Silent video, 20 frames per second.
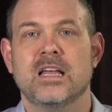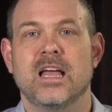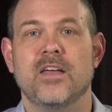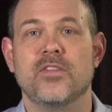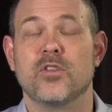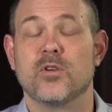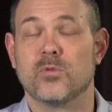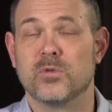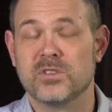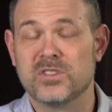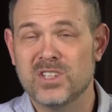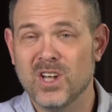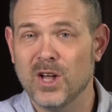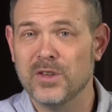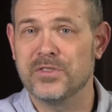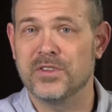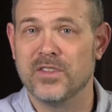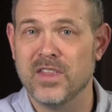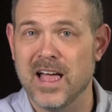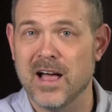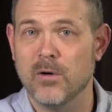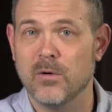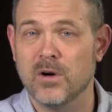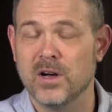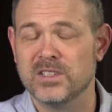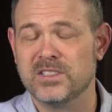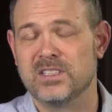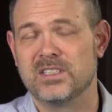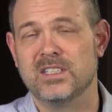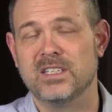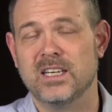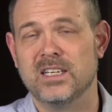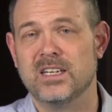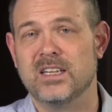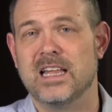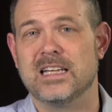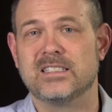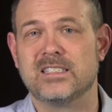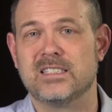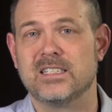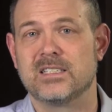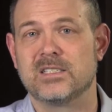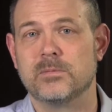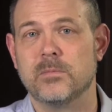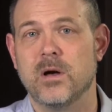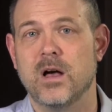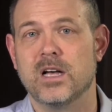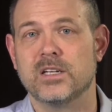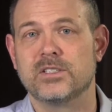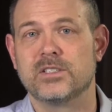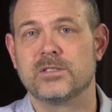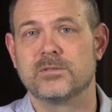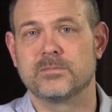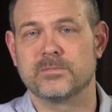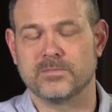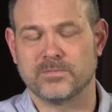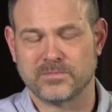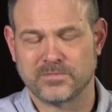And the result of that was, at the end of that 6 months,